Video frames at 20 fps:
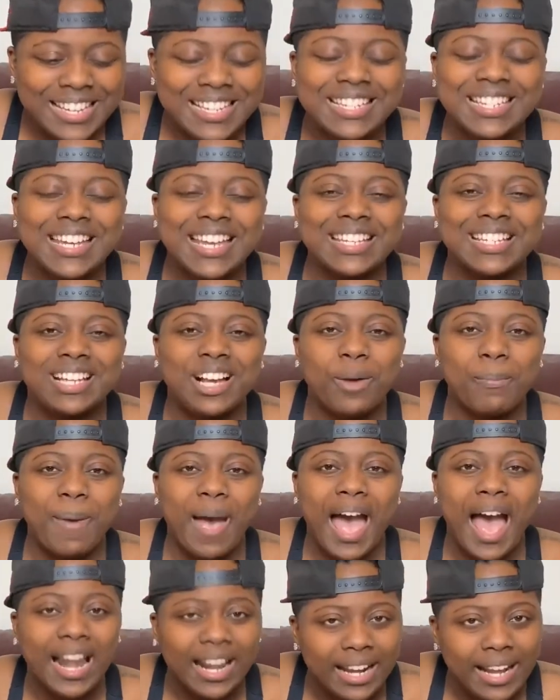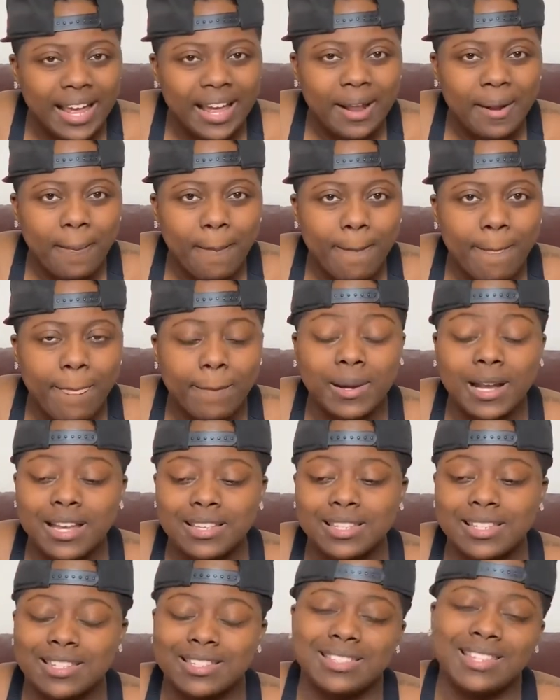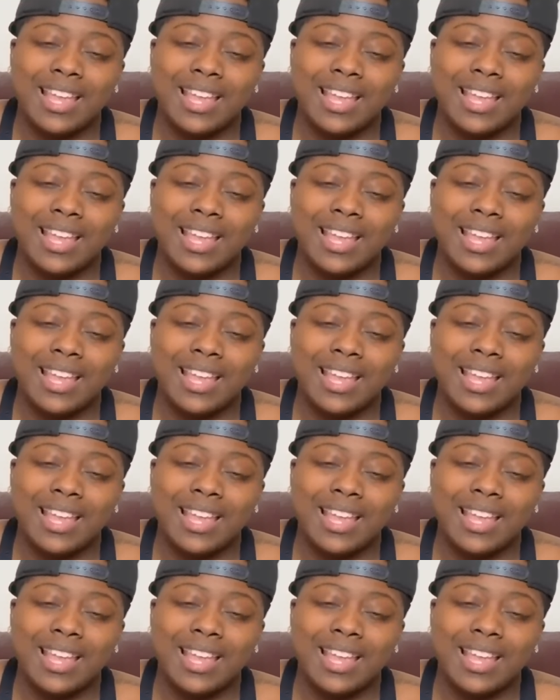she has come out of that, because it's